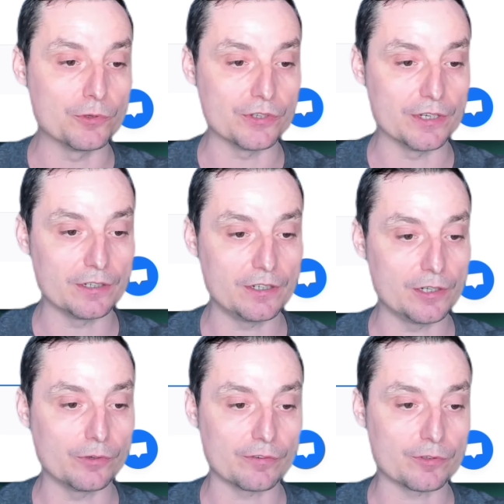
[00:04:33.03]
You see in here
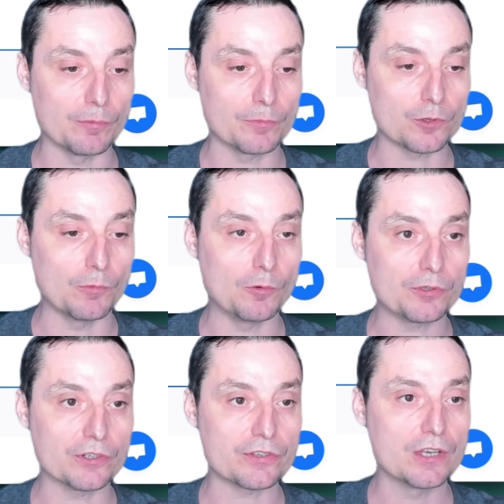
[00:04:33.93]
you have some
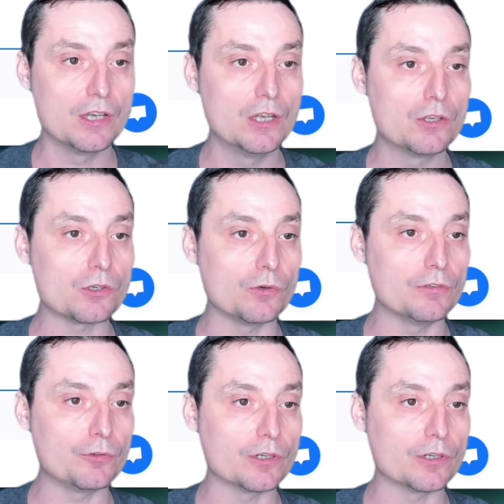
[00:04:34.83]
options. So if you